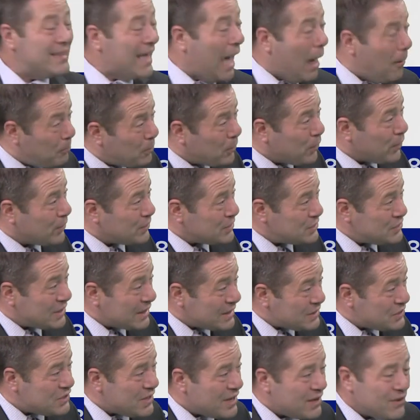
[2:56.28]
upper
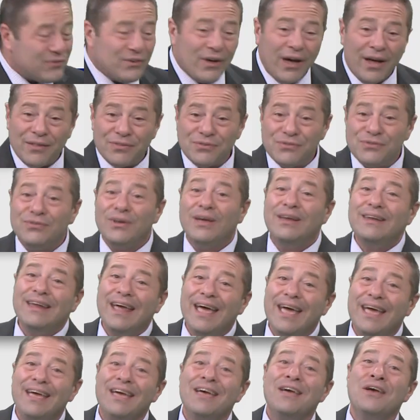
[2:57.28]
60s on
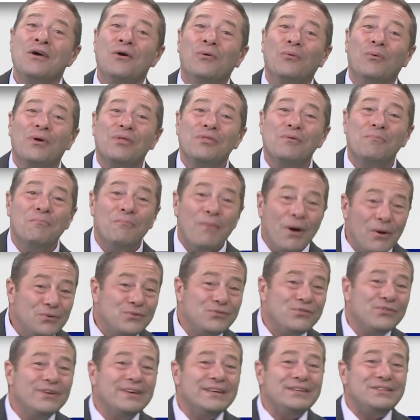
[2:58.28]
Sunday with
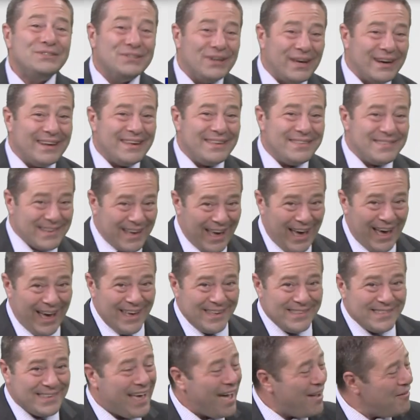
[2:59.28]
mostly sunny
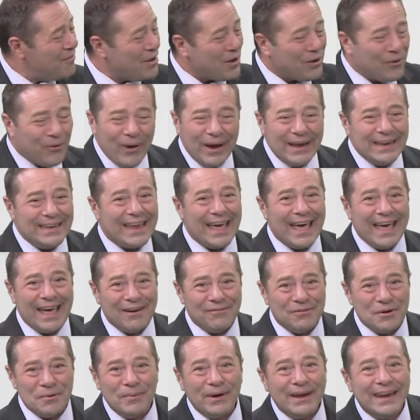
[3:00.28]
skies. Have a great day,
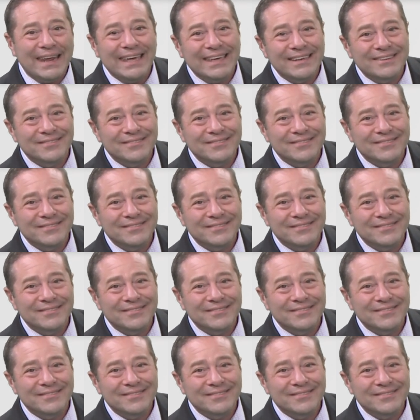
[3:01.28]
everybody.